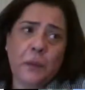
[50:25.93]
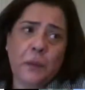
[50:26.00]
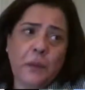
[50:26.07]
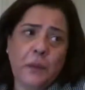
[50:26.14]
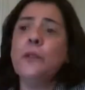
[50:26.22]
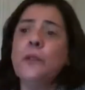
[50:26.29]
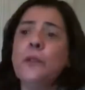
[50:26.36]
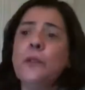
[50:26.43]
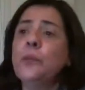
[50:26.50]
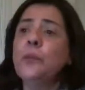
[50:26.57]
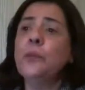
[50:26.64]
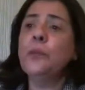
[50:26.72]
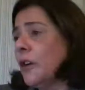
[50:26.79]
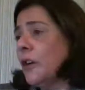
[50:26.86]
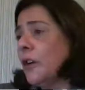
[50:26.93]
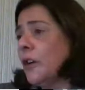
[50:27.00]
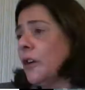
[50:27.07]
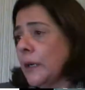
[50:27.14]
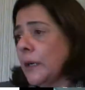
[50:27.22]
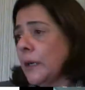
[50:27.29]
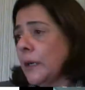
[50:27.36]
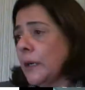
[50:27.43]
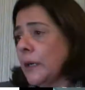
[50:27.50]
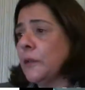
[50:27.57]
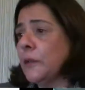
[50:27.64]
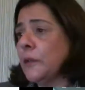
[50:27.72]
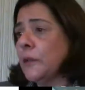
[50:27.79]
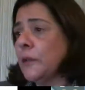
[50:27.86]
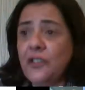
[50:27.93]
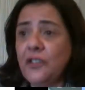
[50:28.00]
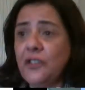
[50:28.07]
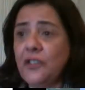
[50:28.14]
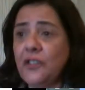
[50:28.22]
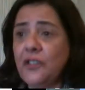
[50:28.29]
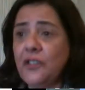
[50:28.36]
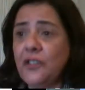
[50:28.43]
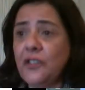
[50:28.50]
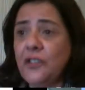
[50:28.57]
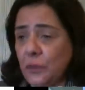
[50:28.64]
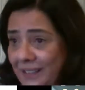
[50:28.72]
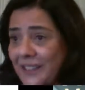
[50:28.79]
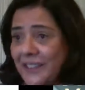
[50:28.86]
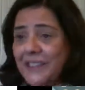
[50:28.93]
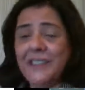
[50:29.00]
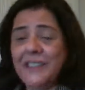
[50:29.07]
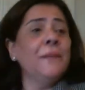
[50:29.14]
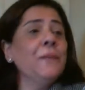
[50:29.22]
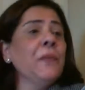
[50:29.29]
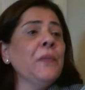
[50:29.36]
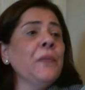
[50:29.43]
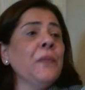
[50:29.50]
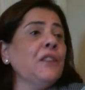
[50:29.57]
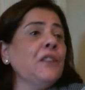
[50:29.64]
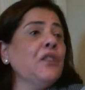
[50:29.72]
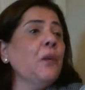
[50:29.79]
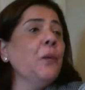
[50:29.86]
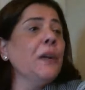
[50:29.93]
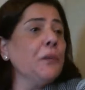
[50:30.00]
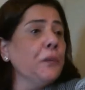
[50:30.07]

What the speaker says: but we are talking about SDGs, the Agenda 2030.